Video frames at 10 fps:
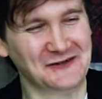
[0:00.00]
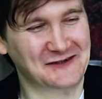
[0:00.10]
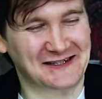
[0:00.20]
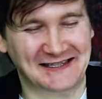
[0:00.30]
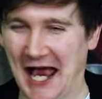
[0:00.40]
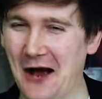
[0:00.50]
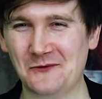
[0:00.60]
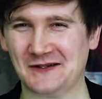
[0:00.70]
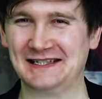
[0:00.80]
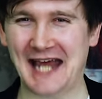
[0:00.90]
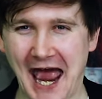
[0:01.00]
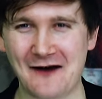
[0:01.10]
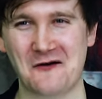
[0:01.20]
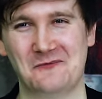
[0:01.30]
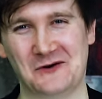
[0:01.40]
just sounds
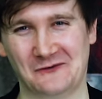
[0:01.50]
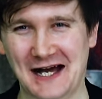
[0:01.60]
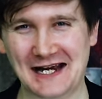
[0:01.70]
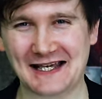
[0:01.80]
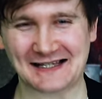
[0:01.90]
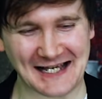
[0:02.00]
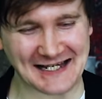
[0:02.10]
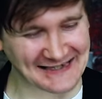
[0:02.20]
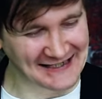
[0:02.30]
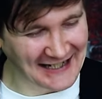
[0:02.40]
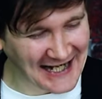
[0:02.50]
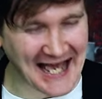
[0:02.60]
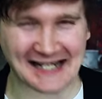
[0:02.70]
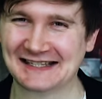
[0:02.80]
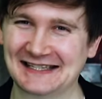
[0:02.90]
terrible, right? That's like the
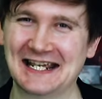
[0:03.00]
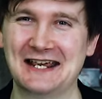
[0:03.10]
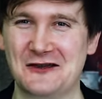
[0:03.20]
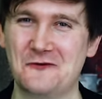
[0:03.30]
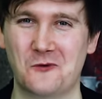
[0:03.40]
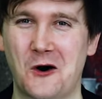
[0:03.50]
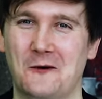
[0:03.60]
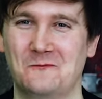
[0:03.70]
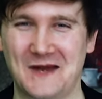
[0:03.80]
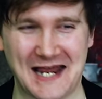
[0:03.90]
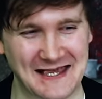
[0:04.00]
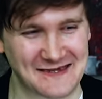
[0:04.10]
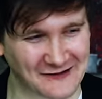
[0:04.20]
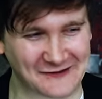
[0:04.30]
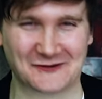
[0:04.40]
last thing you want
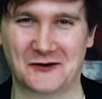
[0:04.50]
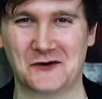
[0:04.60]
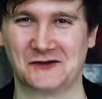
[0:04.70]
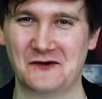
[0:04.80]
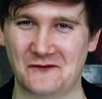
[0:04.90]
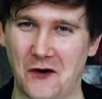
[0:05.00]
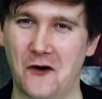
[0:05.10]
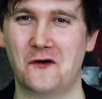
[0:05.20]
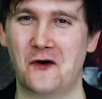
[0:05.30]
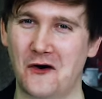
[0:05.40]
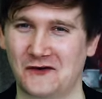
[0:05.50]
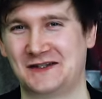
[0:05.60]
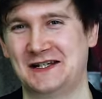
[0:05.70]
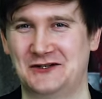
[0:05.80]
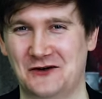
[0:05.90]
in the source of all
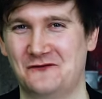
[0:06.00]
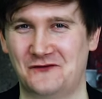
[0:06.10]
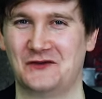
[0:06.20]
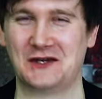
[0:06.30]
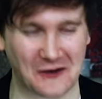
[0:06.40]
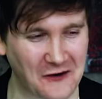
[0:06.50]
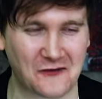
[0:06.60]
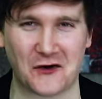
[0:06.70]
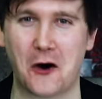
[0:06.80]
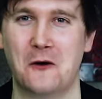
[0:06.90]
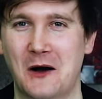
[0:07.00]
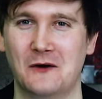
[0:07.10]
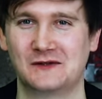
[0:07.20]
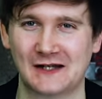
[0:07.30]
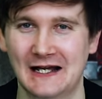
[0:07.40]
oxygen for the Earth,
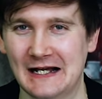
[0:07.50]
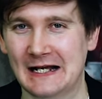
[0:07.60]
almost.